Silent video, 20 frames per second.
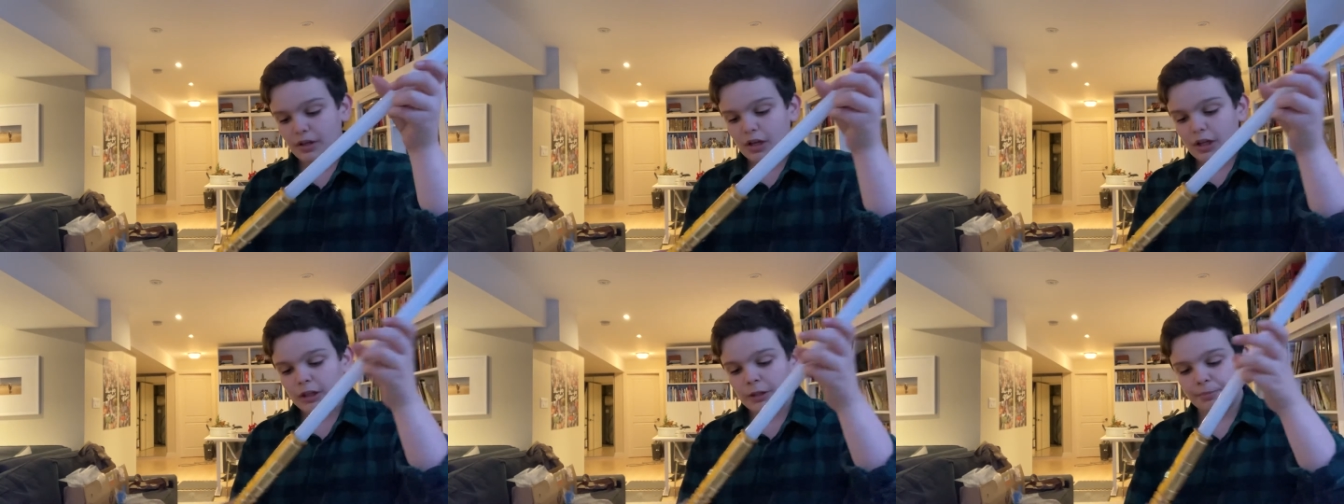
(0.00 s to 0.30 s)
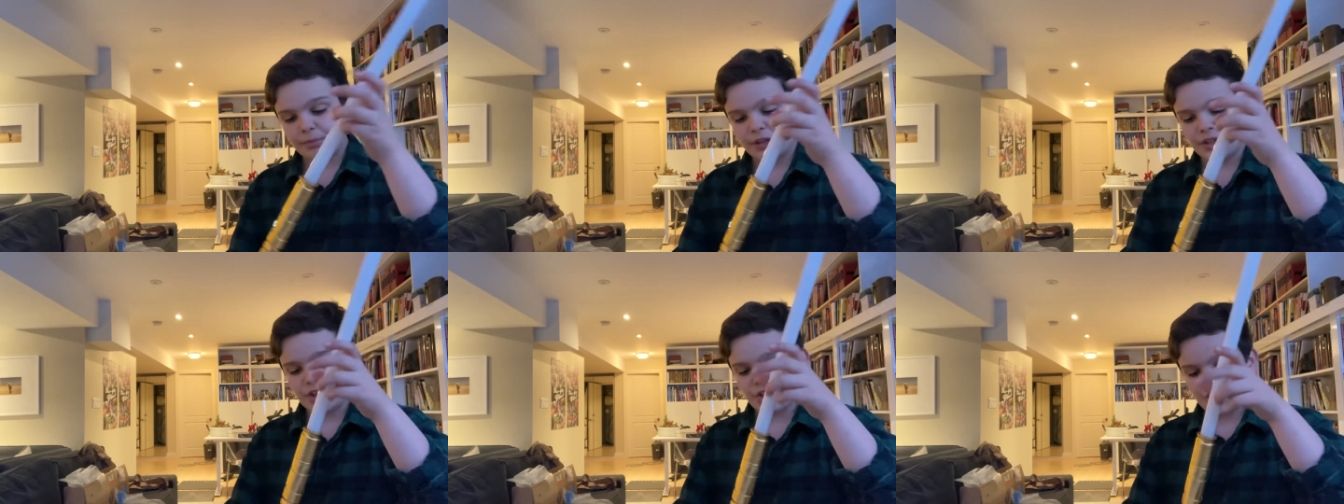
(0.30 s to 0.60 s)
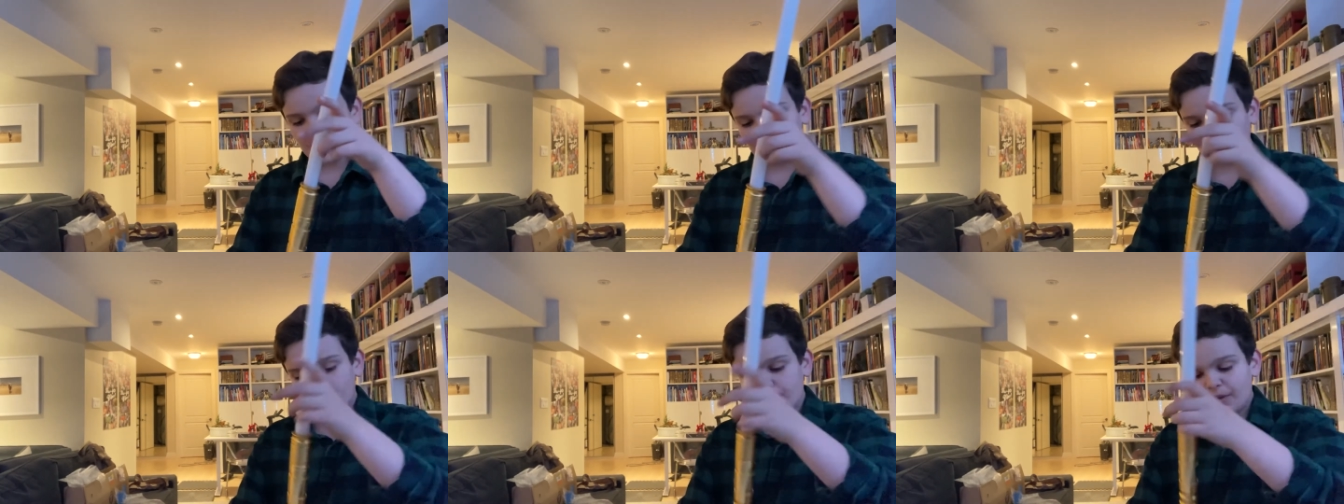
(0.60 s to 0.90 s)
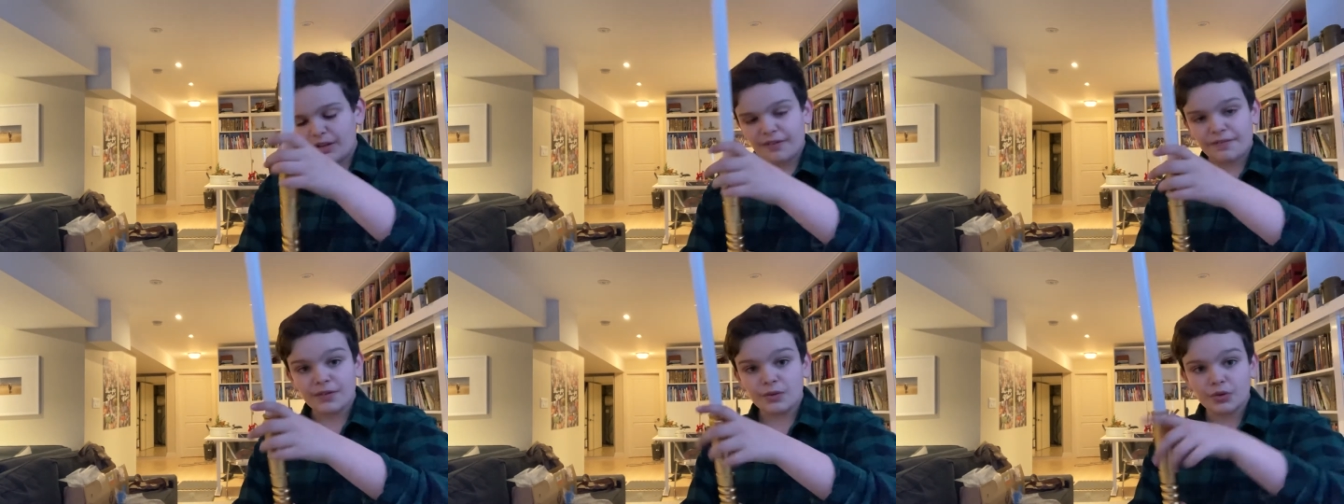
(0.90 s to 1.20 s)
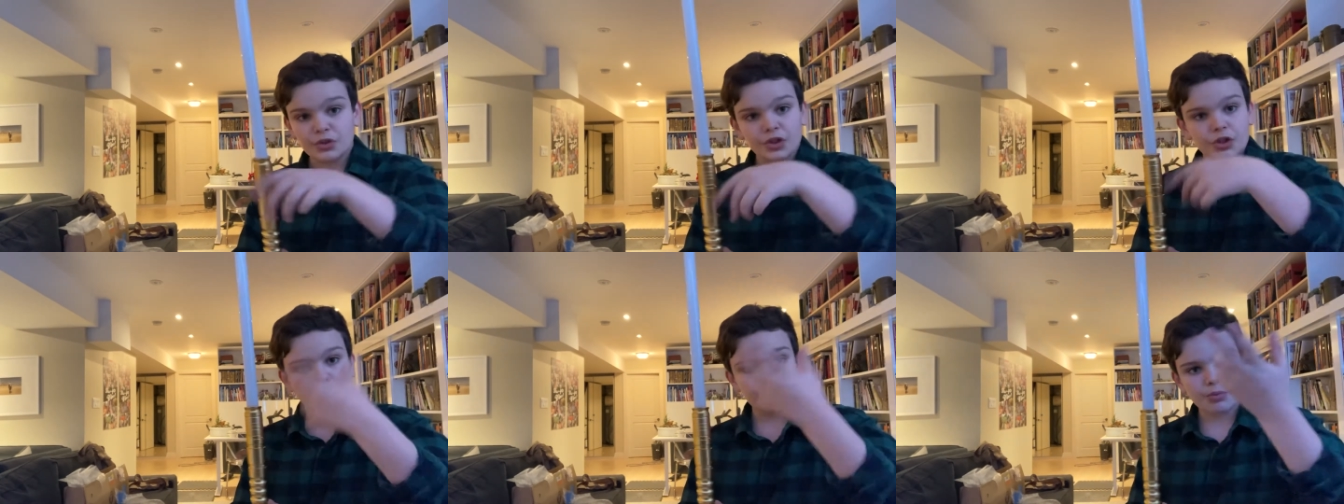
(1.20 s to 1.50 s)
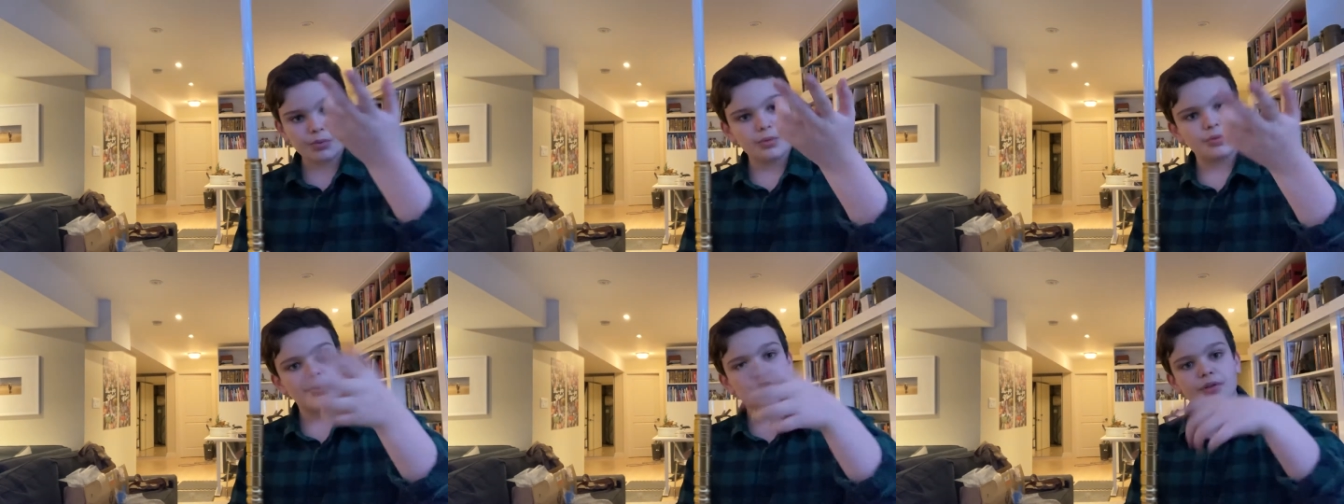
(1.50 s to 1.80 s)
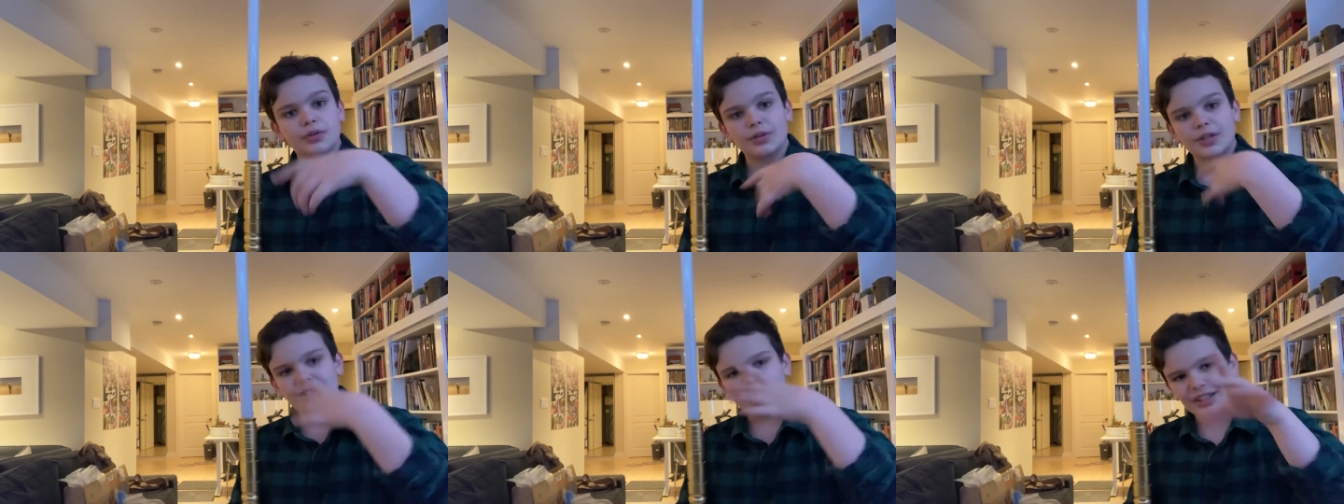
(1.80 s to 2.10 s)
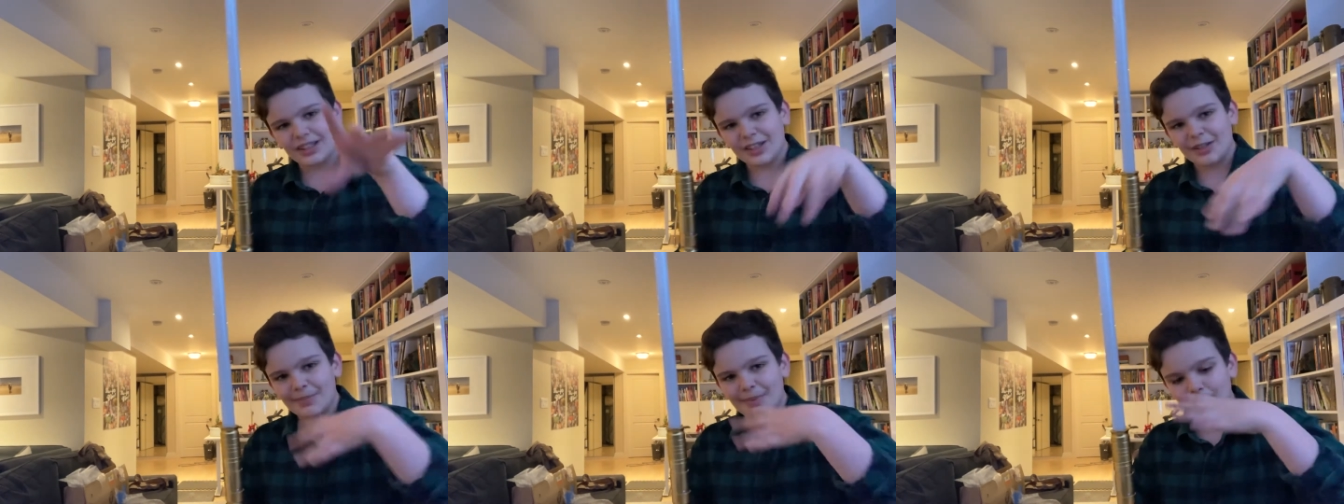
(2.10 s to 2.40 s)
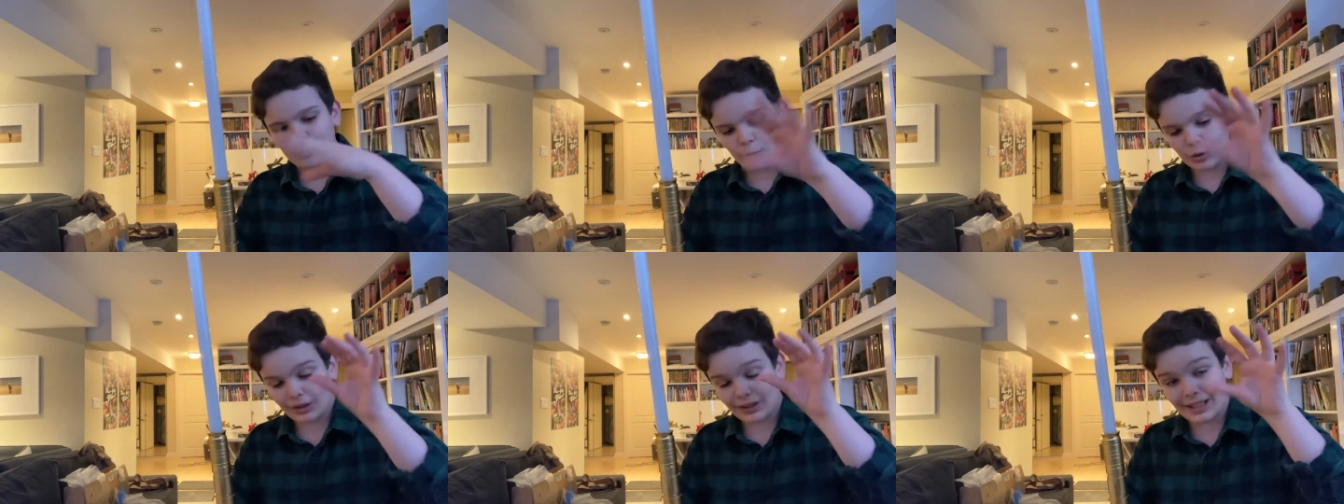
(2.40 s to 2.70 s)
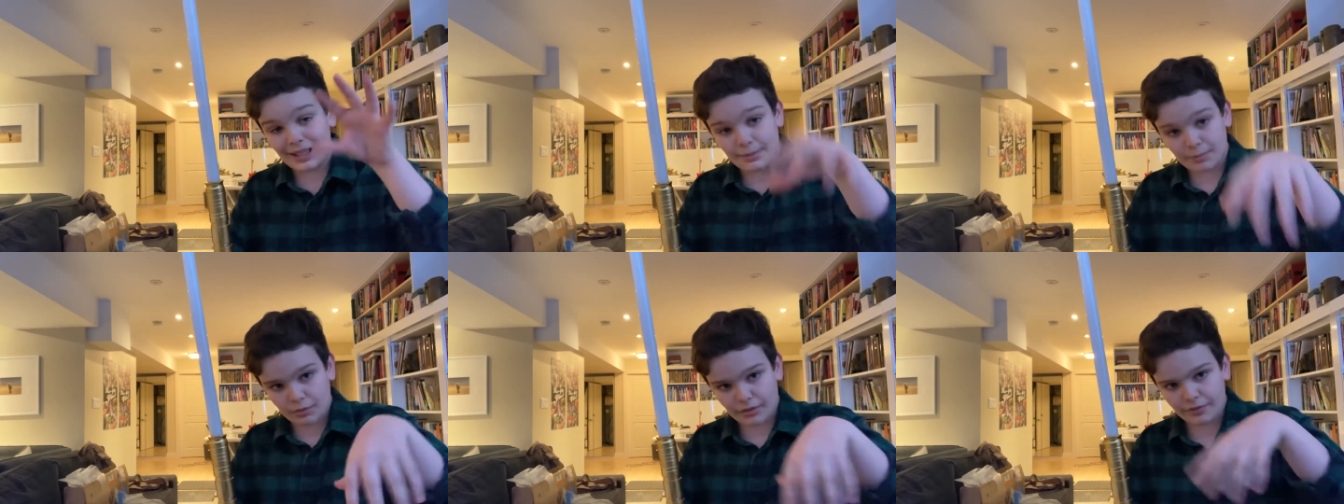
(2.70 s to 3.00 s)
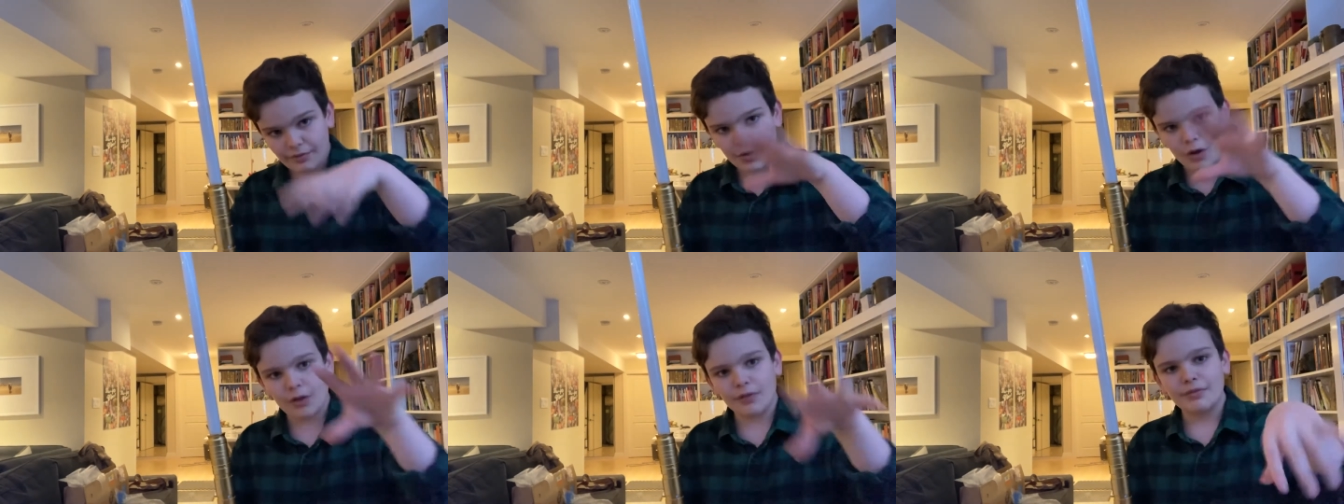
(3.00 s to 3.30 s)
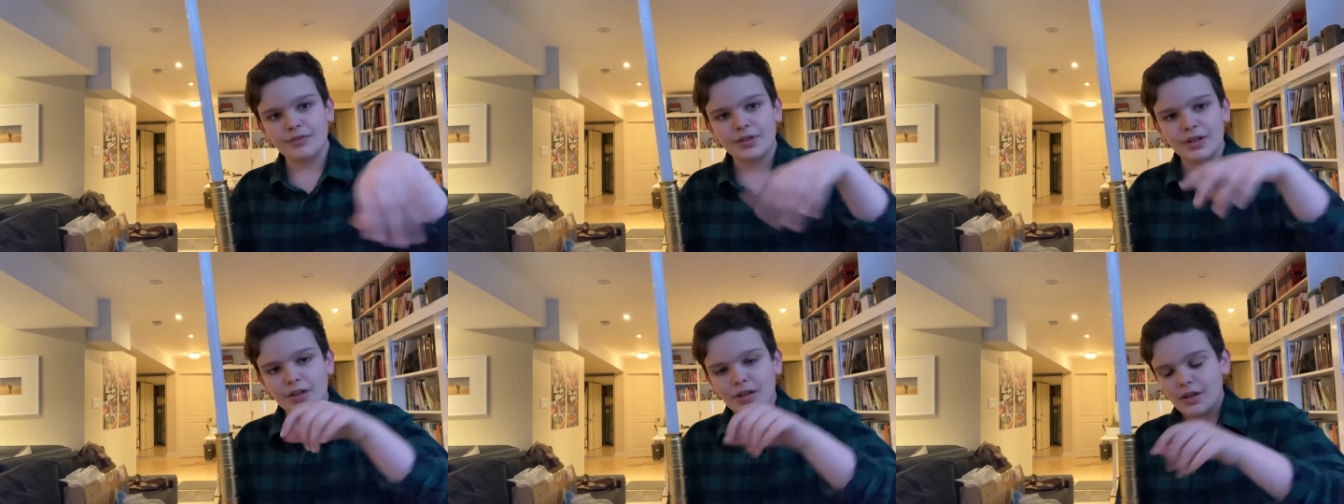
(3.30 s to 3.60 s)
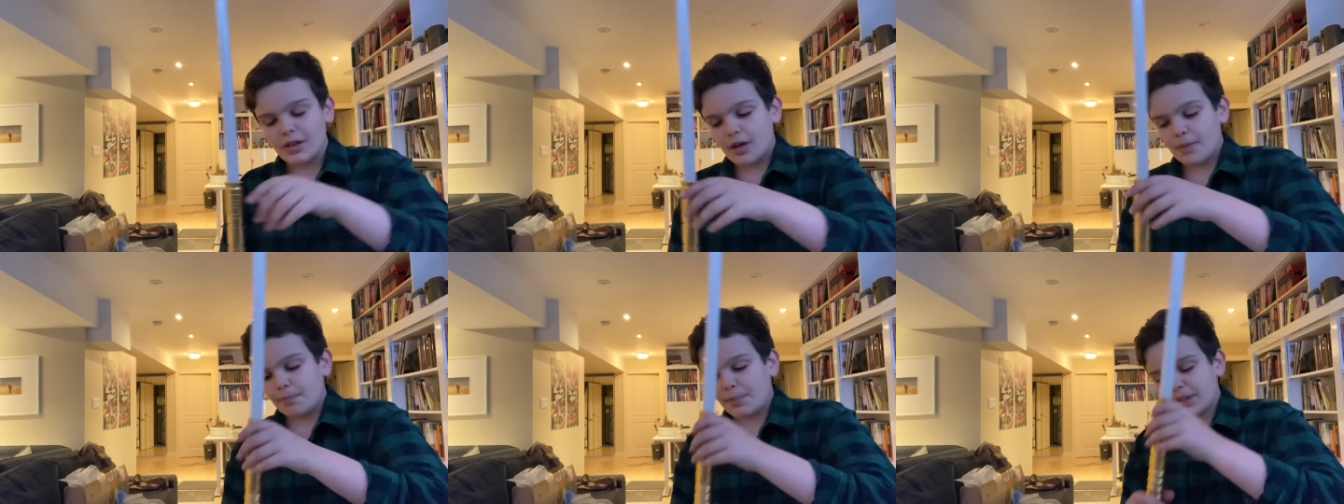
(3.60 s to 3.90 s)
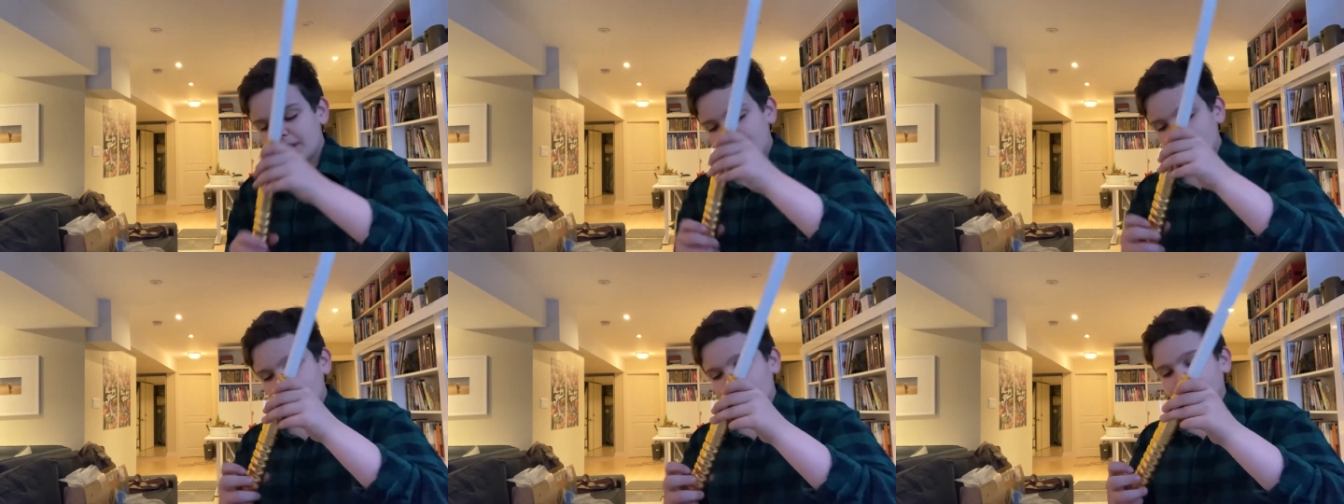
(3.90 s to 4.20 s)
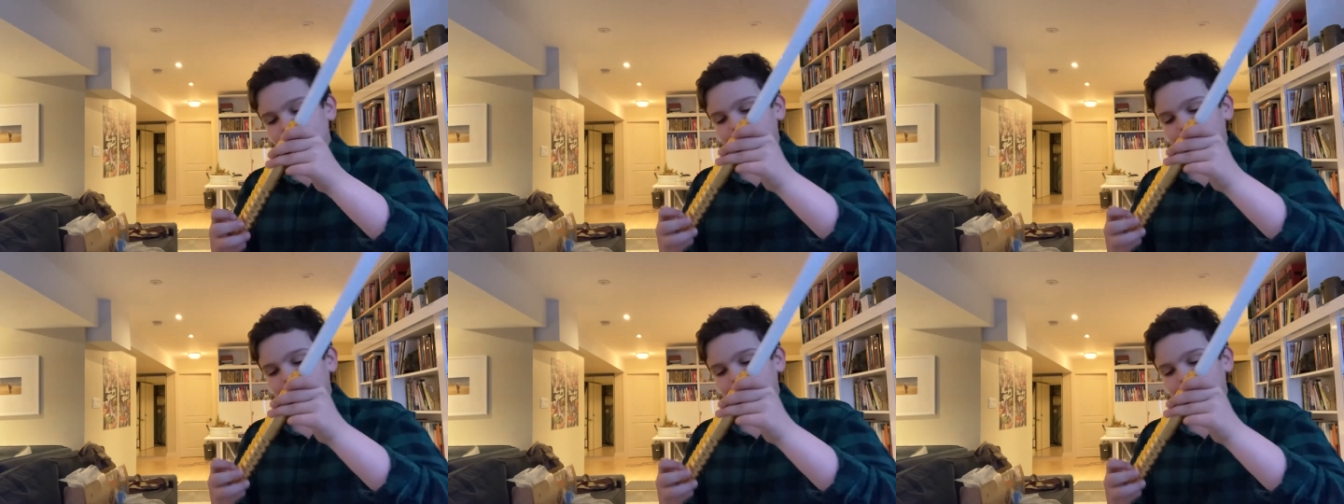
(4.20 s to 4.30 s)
The blade just held in by a few screws, so there is a little bit more labor involved. But yeah.